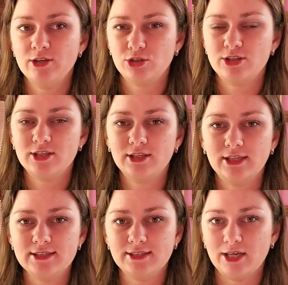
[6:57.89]
So I think
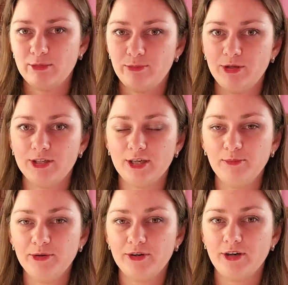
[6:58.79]
next time I pick it
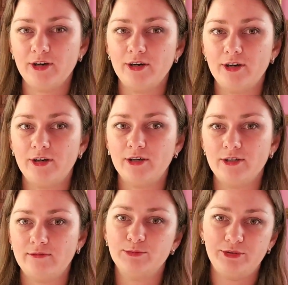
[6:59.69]
up,
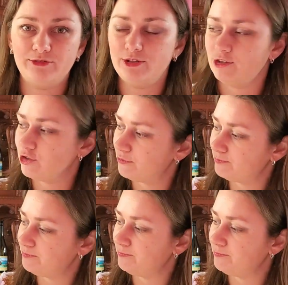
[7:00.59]
it will be finished.